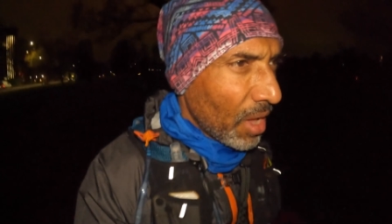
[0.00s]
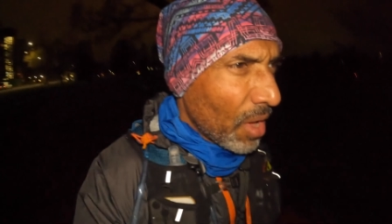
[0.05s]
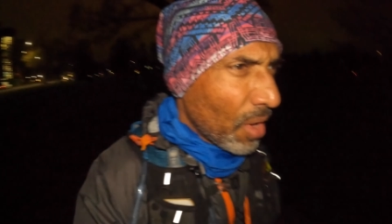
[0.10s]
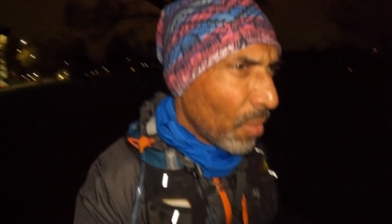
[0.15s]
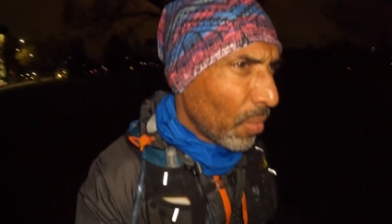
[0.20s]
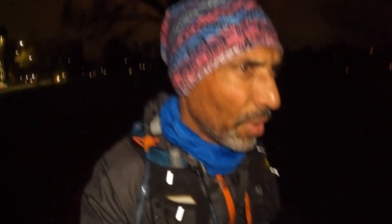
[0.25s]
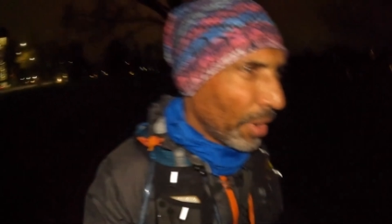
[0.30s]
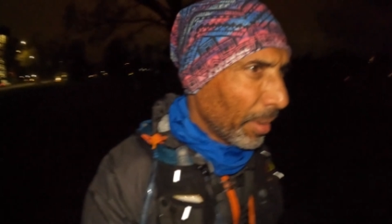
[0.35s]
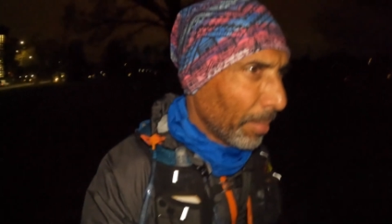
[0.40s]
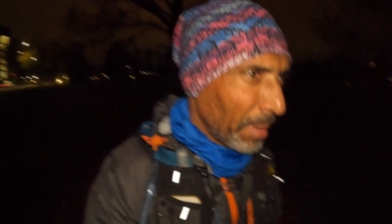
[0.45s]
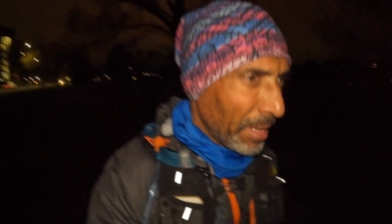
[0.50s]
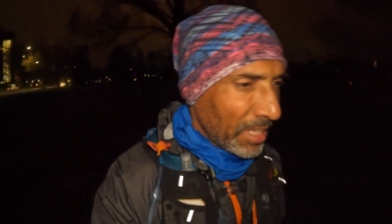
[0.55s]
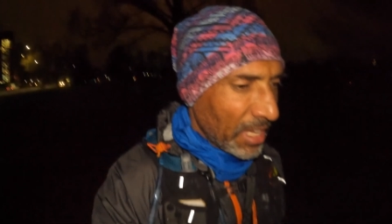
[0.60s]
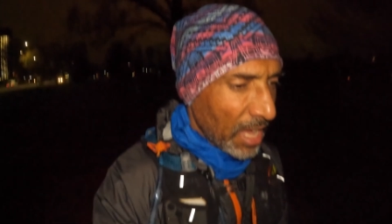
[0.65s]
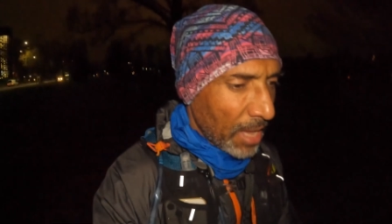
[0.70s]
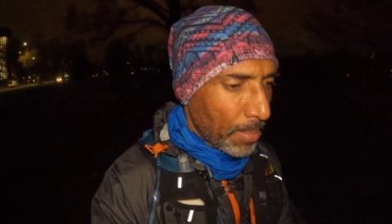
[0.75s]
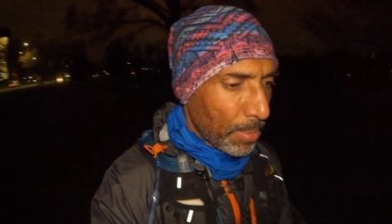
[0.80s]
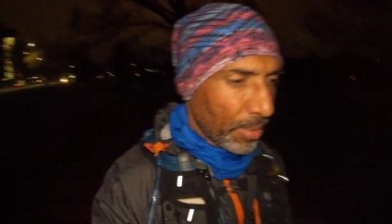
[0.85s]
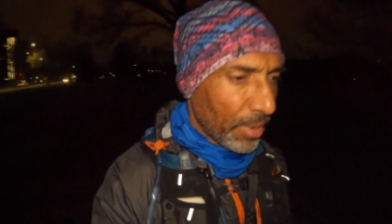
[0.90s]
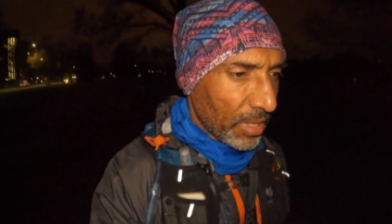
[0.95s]
work my
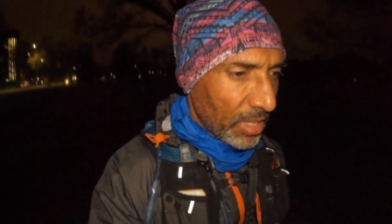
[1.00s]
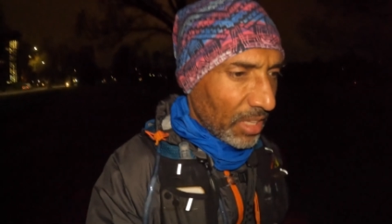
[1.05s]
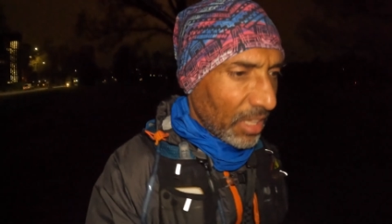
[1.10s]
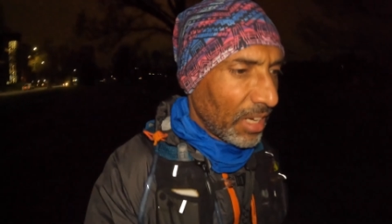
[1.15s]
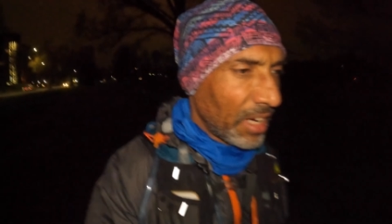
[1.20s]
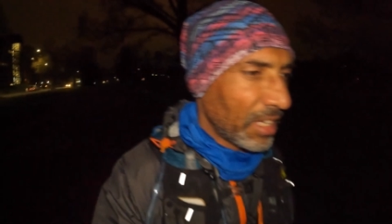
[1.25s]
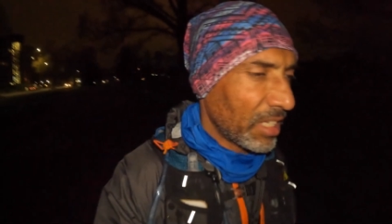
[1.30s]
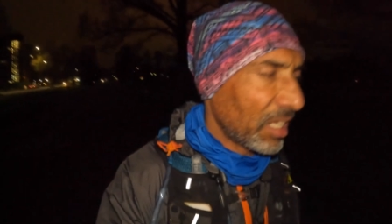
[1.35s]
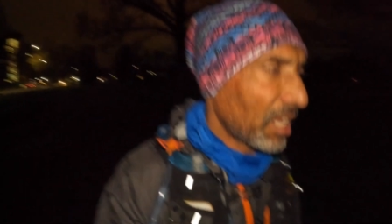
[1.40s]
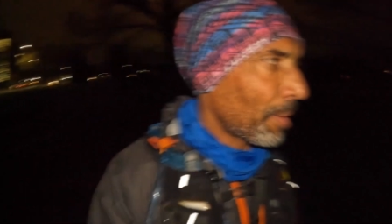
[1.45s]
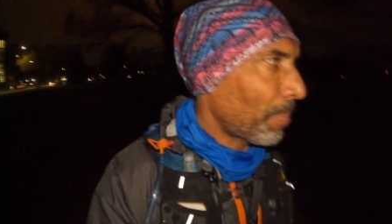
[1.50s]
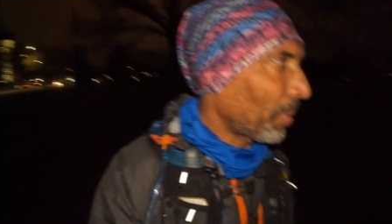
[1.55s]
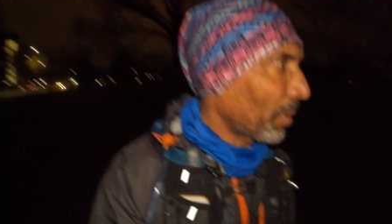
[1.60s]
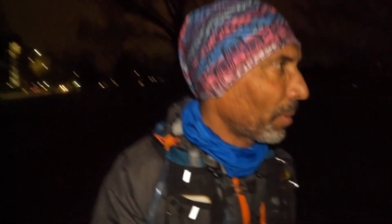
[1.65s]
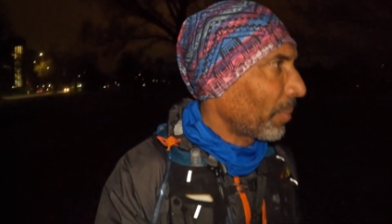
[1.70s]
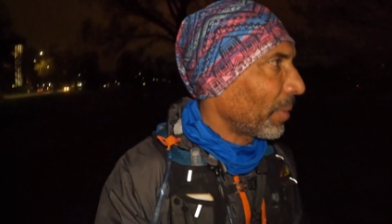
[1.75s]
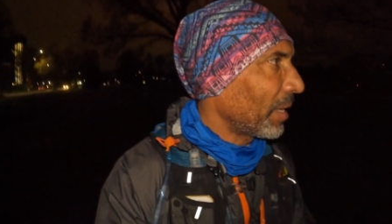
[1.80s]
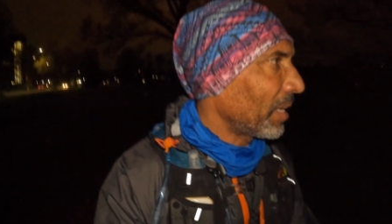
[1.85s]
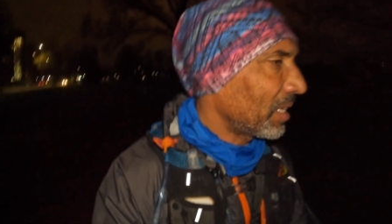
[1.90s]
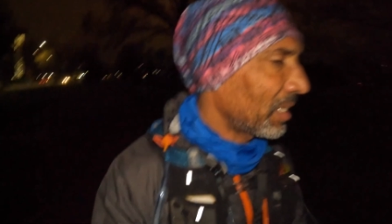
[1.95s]
taper into the next couple of
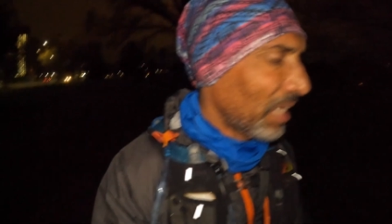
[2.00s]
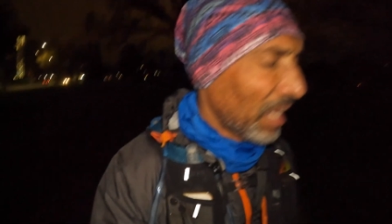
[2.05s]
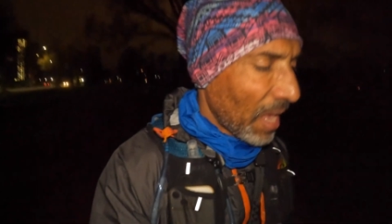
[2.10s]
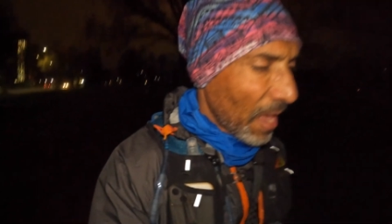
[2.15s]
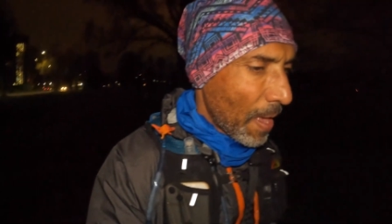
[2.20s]
weeks.